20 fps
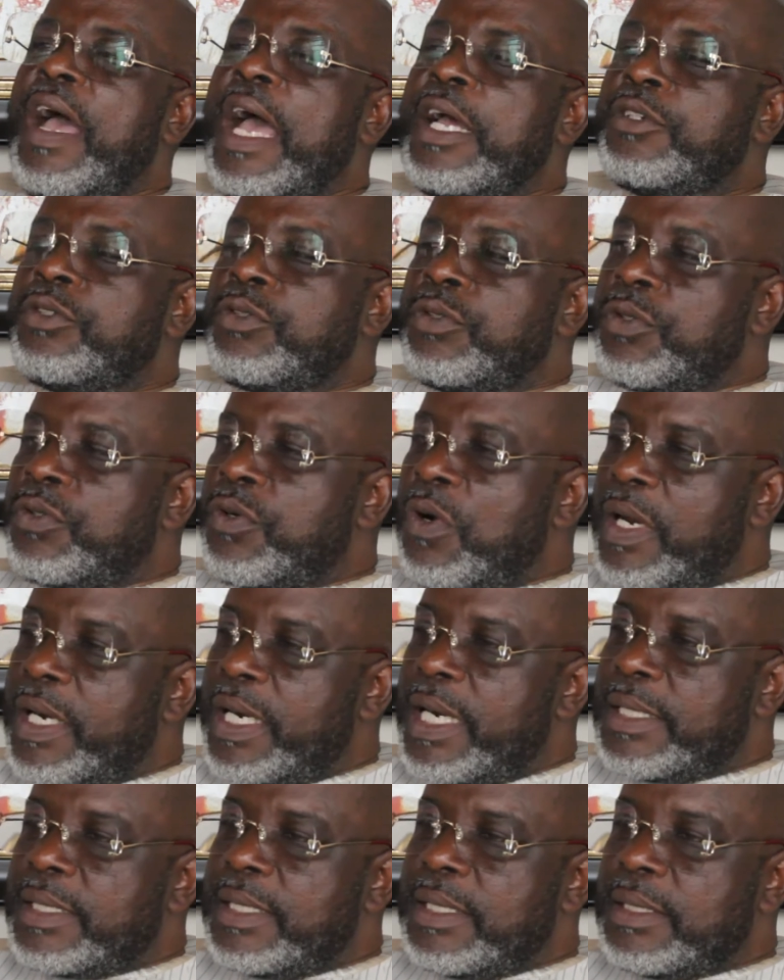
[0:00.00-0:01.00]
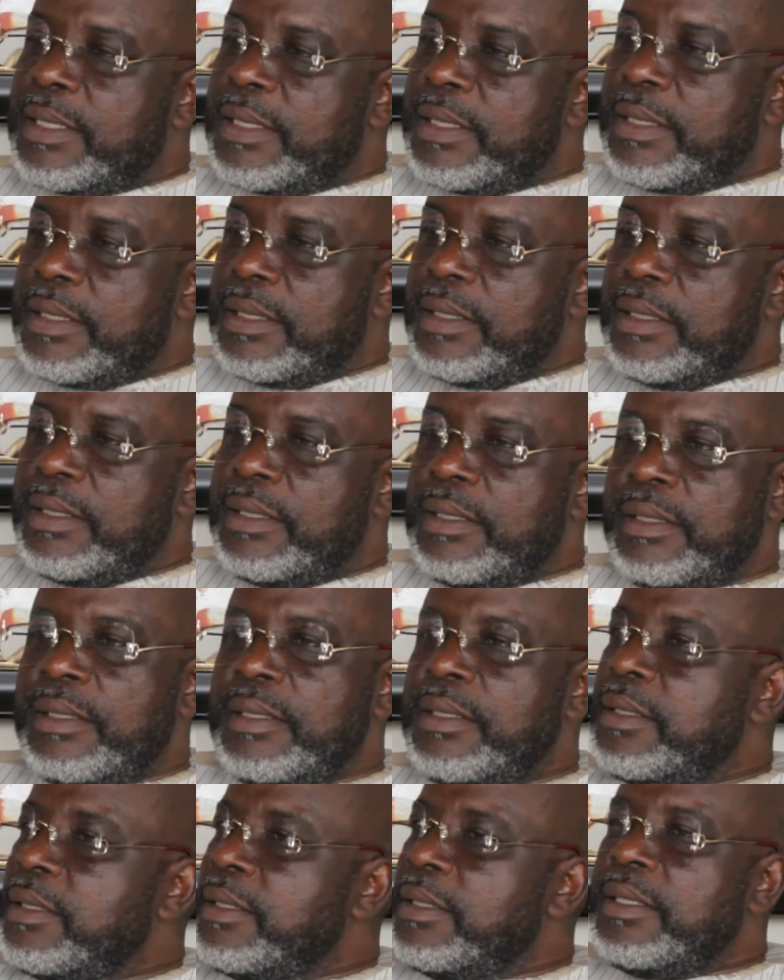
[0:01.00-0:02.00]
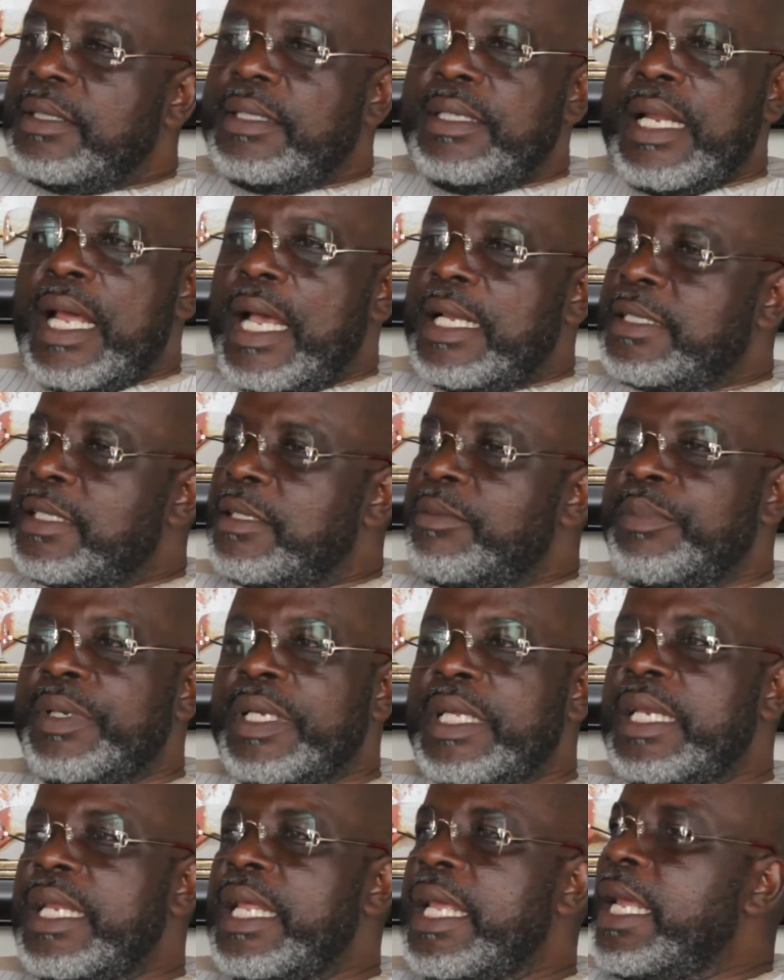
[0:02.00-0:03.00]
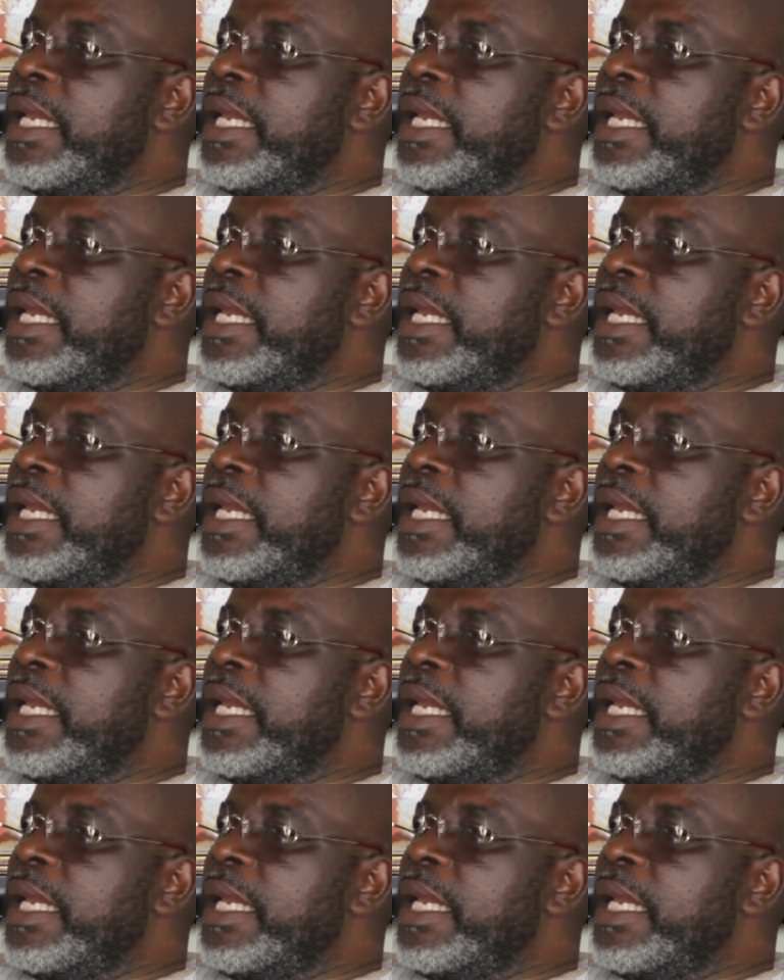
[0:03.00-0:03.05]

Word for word: had two Congresses there hasn't been